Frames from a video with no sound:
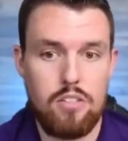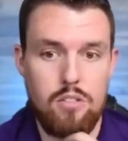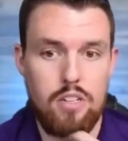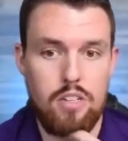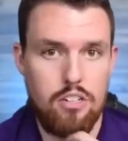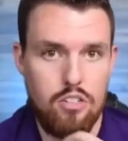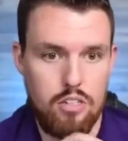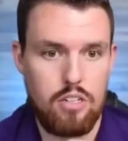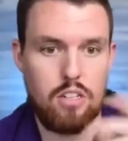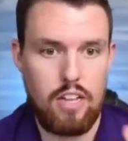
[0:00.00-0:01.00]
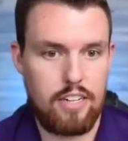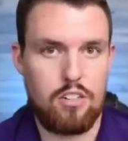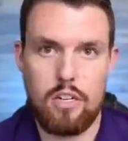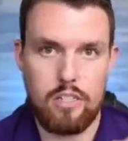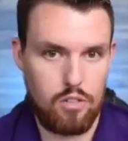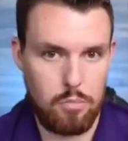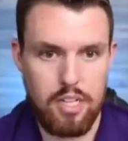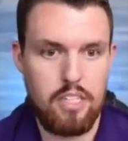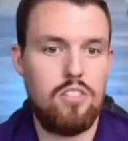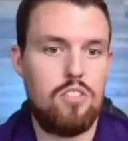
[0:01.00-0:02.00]
So you can actually collect
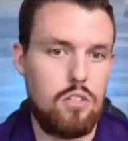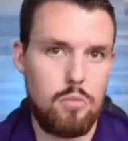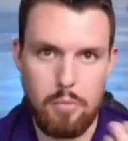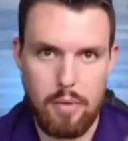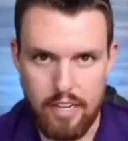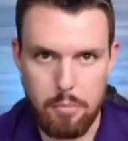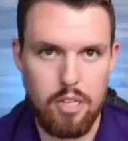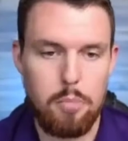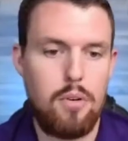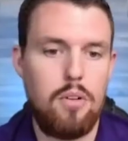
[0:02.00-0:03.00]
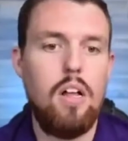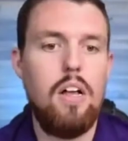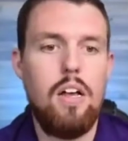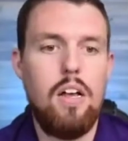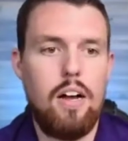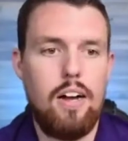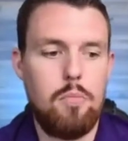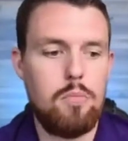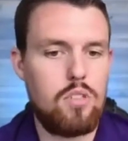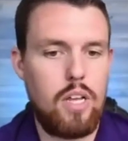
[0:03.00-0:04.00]
RSVPs, you can remind people
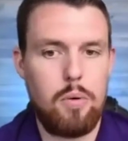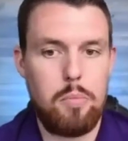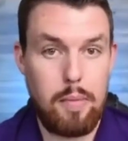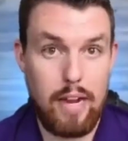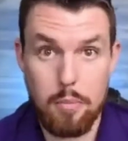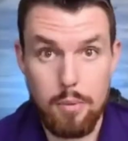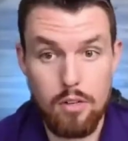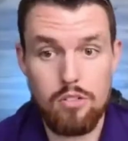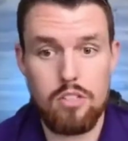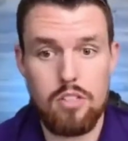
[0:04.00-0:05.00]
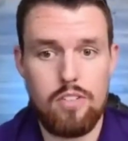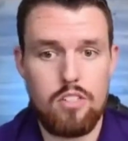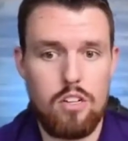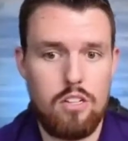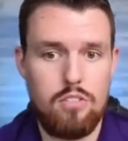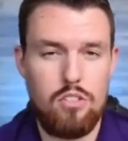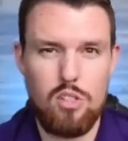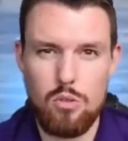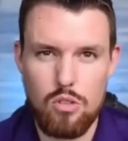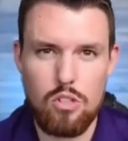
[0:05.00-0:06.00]
um, so that would be my approach. If it's on
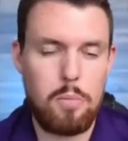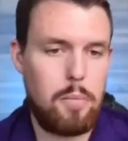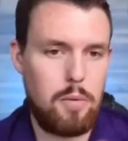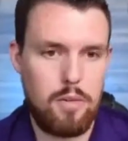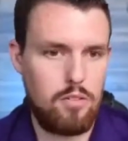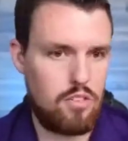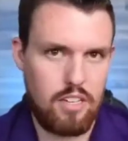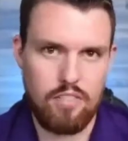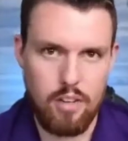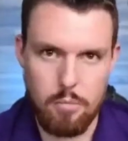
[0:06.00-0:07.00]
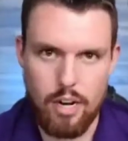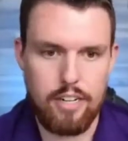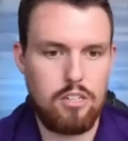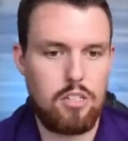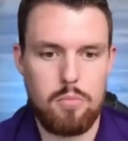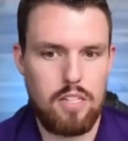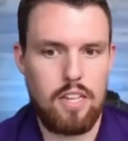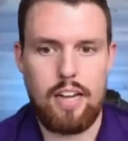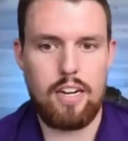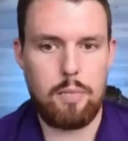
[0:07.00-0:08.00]
YouTube, you maybe use like Eventbrite or something like
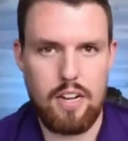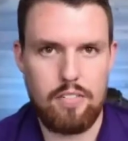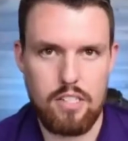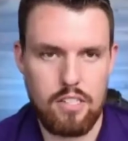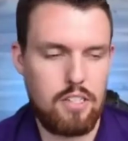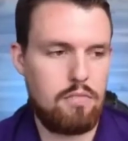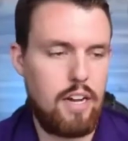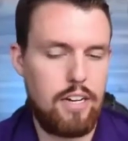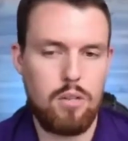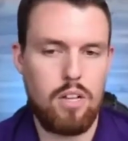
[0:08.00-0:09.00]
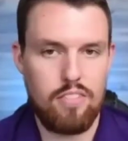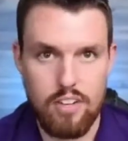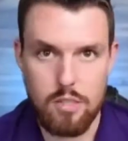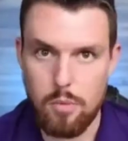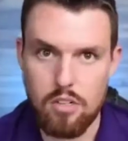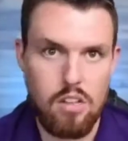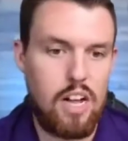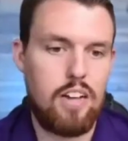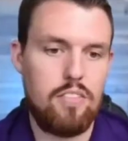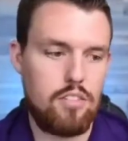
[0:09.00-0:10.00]
that. I mean, obviously, I do a lot of Facebook
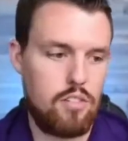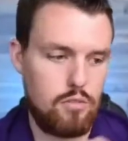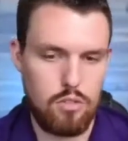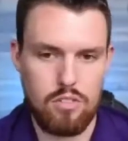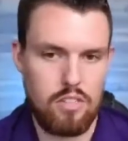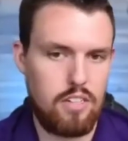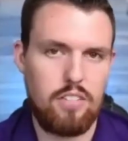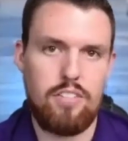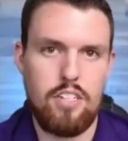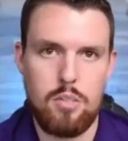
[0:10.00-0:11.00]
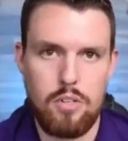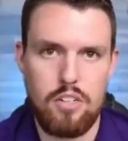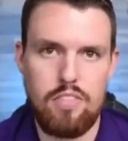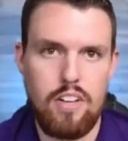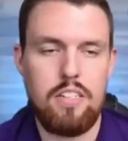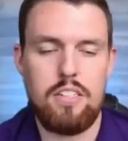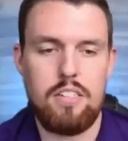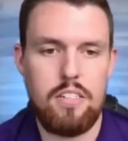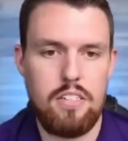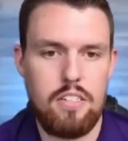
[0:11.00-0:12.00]
Live, so using like a Facebook event is
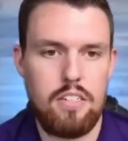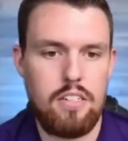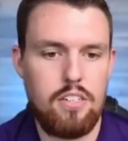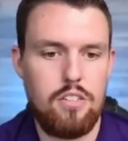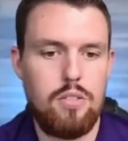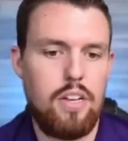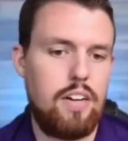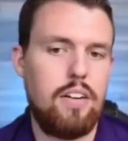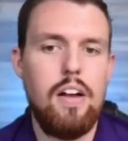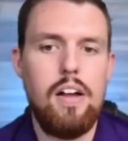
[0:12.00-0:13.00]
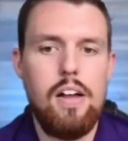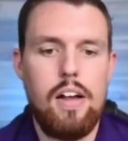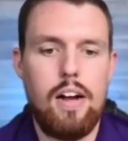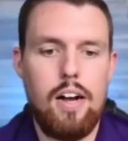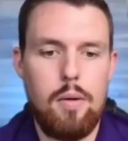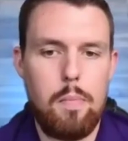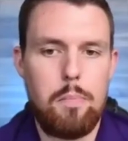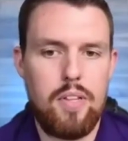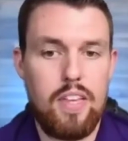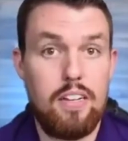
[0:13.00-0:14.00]
an easy thing to do there. Um,
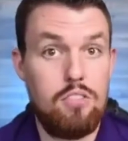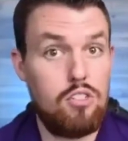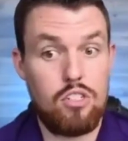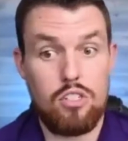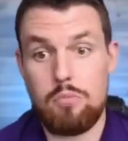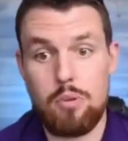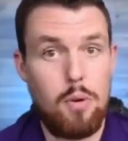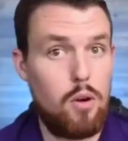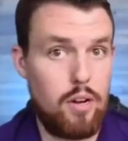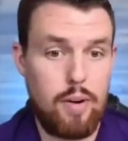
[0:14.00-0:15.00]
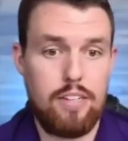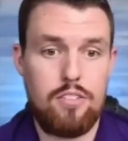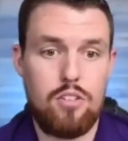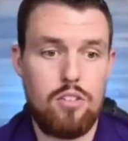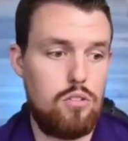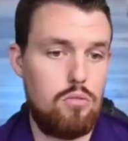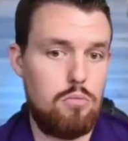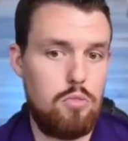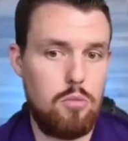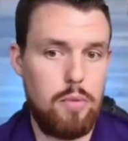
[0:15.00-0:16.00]
but then you just promote it, right?
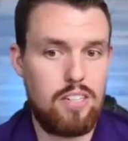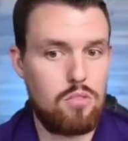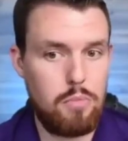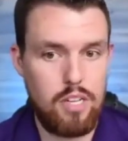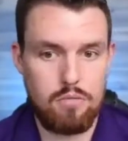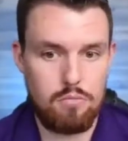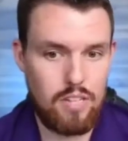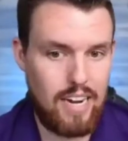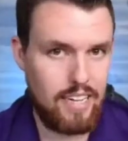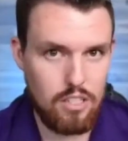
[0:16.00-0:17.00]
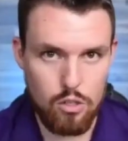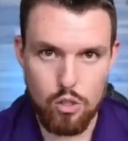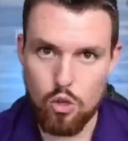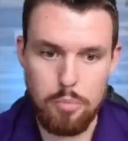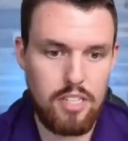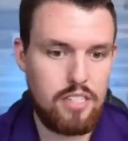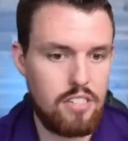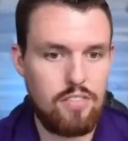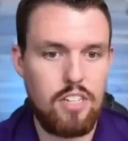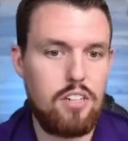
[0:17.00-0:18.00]
So you know, make make tiny little short
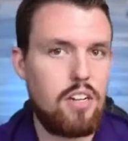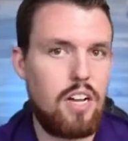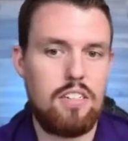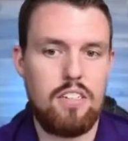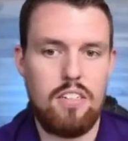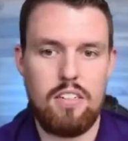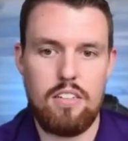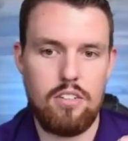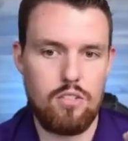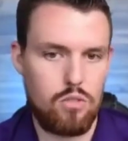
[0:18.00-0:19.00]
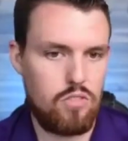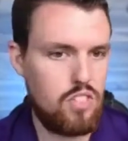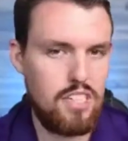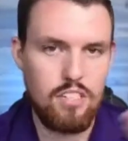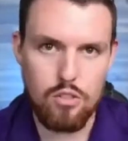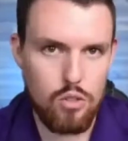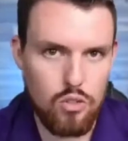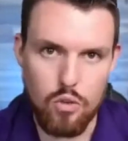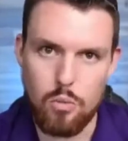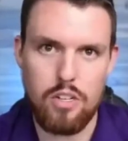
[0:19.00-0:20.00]
pieces of video content that are sort of
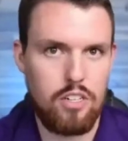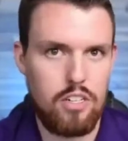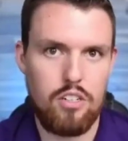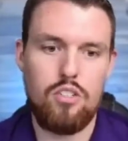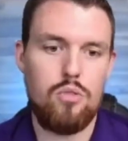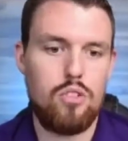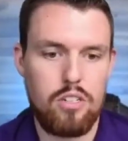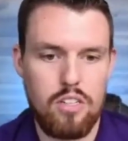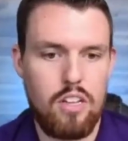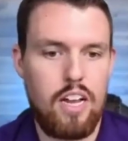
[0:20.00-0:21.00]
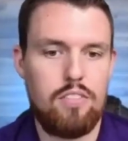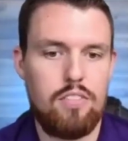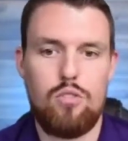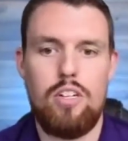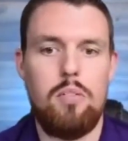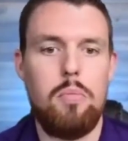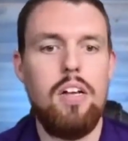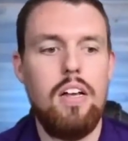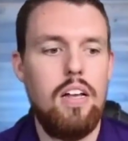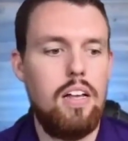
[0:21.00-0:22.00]
teasers for what you're going to do during the live stream.
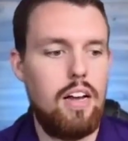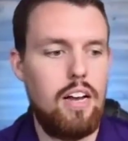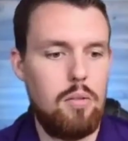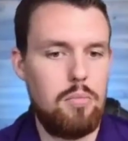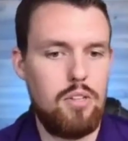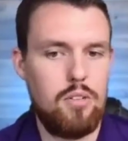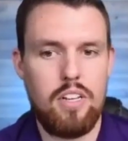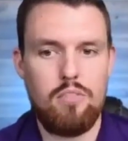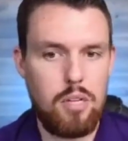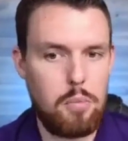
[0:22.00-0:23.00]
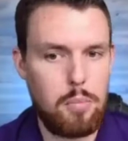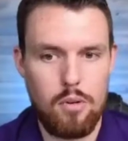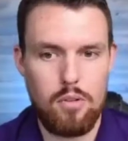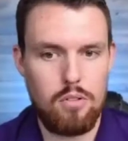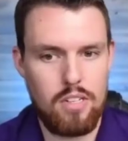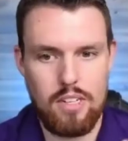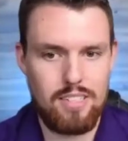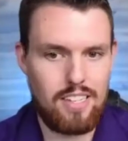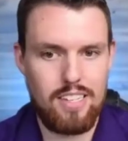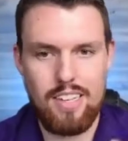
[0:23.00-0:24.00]
Um, you know, give people.
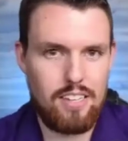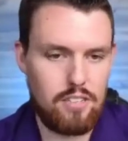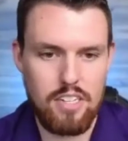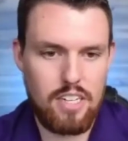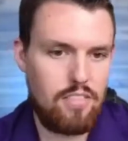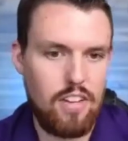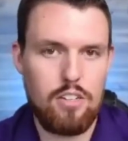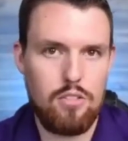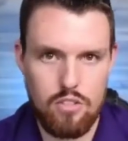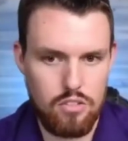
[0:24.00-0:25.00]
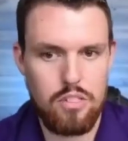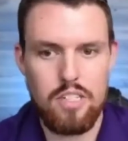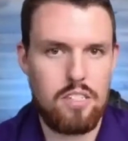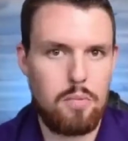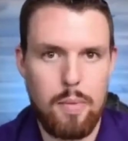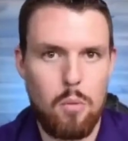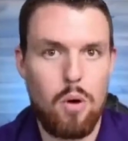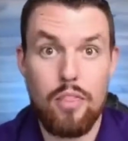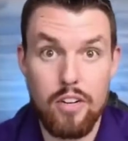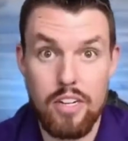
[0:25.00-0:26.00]
It's like yeah, you know, it's like an event. You just you tease them about
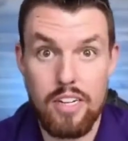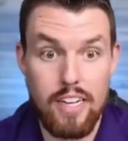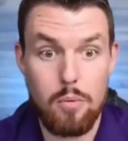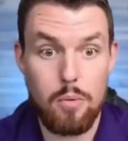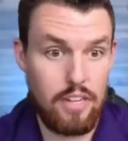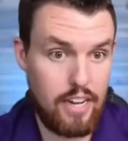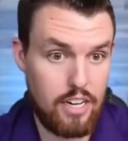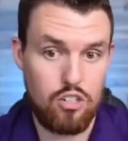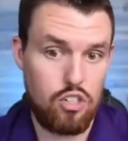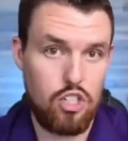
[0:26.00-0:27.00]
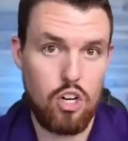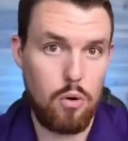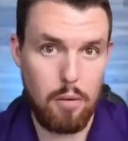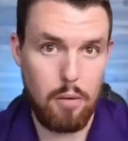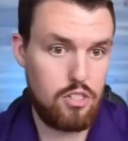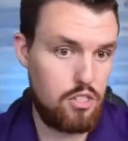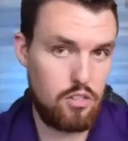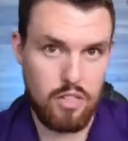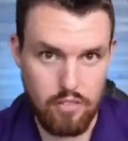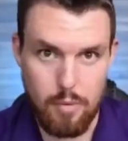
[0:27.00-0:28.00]
what they're going to get when they actually show up, but you
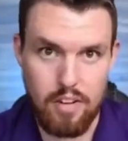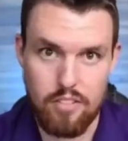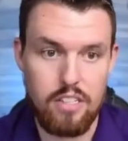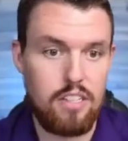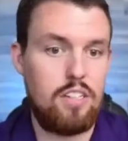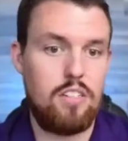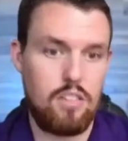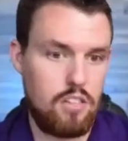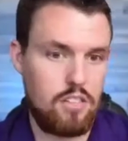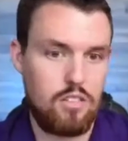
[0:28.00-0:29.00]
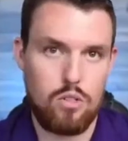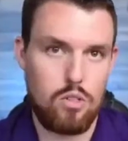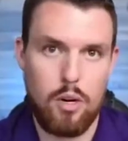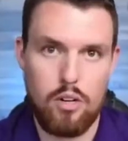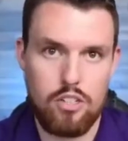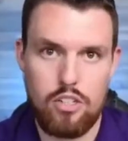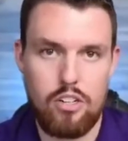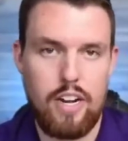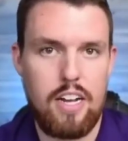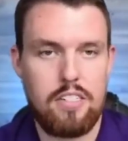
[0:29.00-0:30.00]
don't give them everything, so that sort of sparks
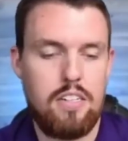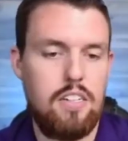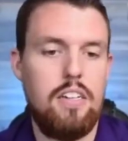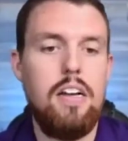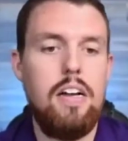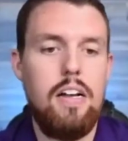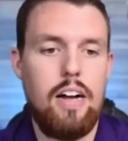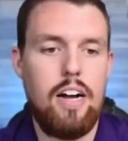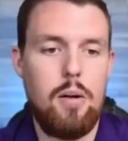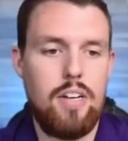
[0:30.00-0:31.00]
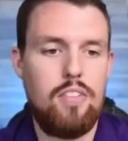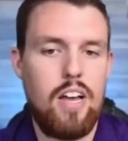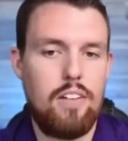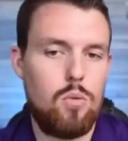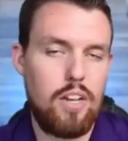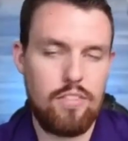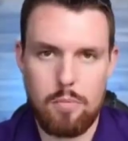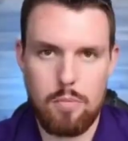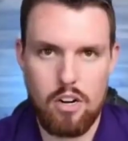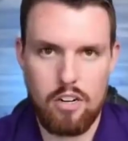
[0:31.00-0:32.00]
curiosity. Um, and if you have a way for
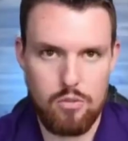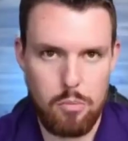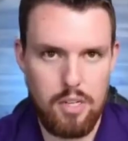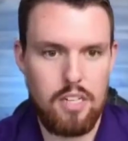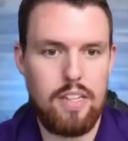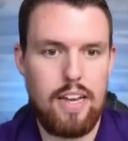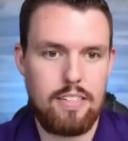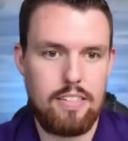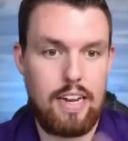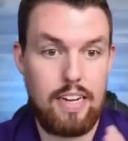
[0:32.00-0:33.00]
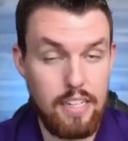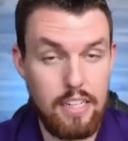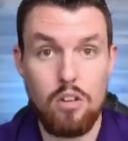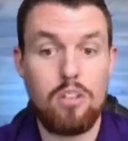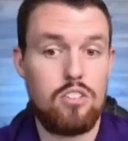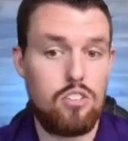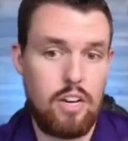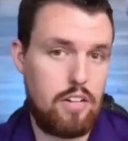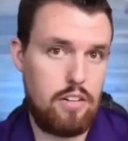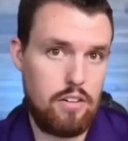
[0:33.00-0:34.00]
them to RSVP, that's ideal because
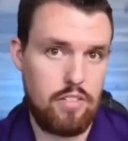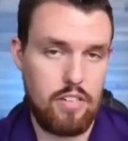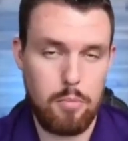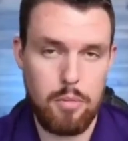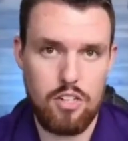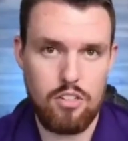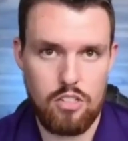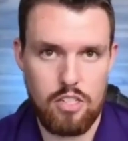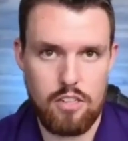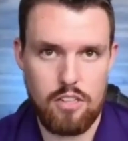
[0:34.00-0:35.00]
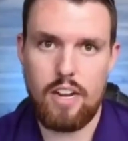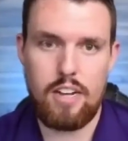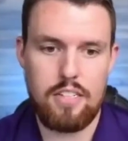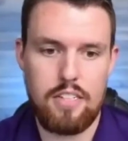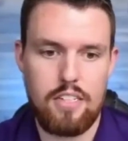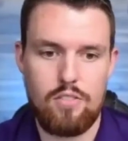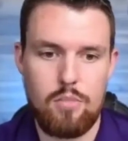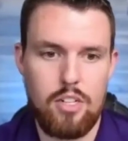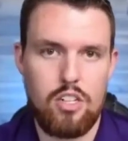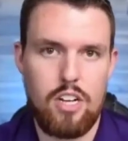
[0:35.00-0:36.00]
you're you're even going to potentially get their contact
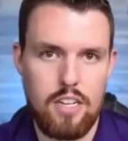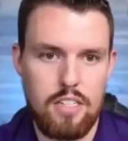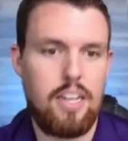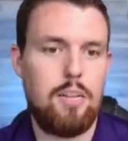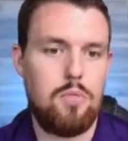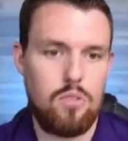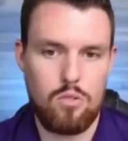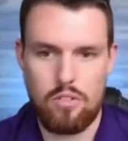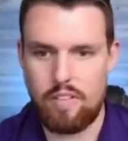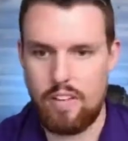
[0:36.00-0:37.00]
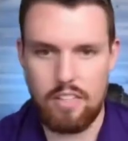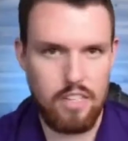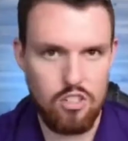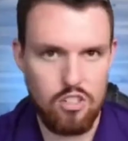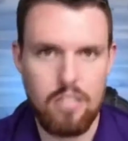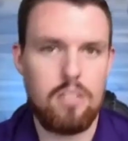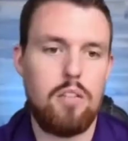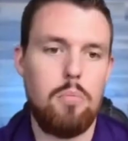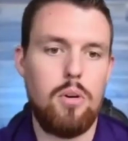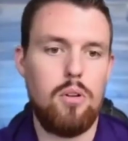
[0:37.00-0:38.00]
information ahead of time, so you sort of have that lead gen
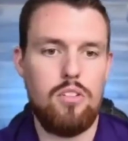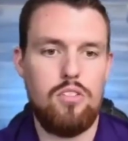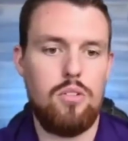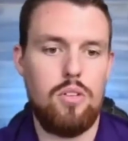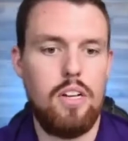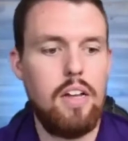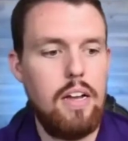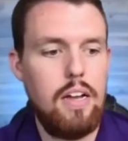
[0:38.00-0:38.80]
component to it.